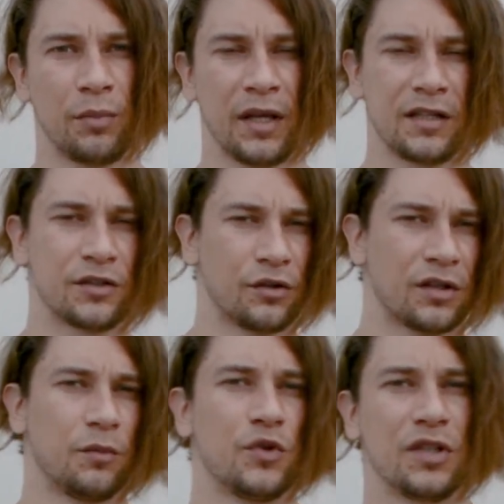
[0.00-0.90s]
play
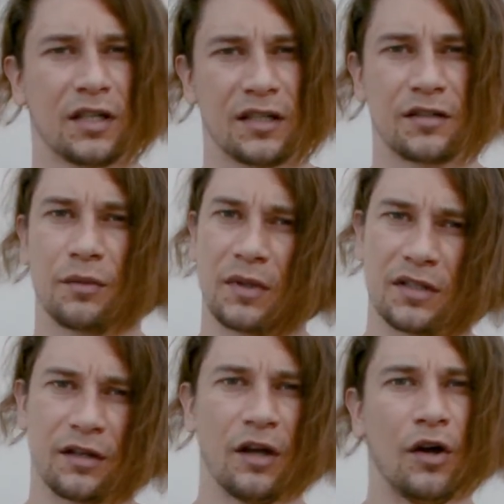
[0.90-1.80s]
certain music instruments,
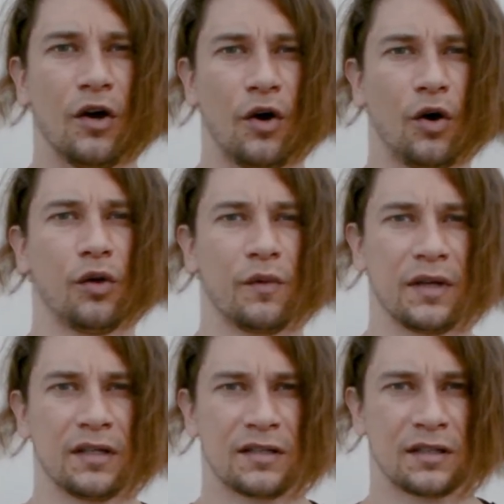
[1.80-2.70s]
they
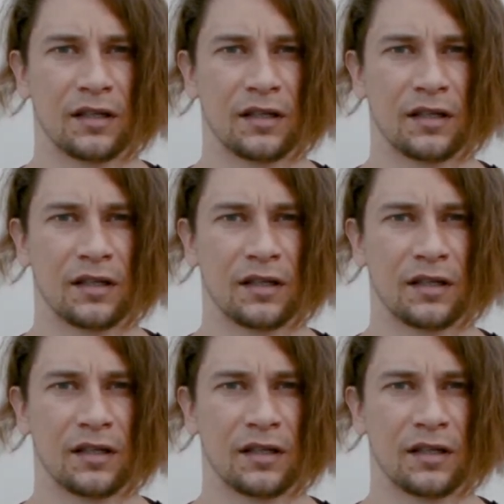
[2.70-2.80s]
always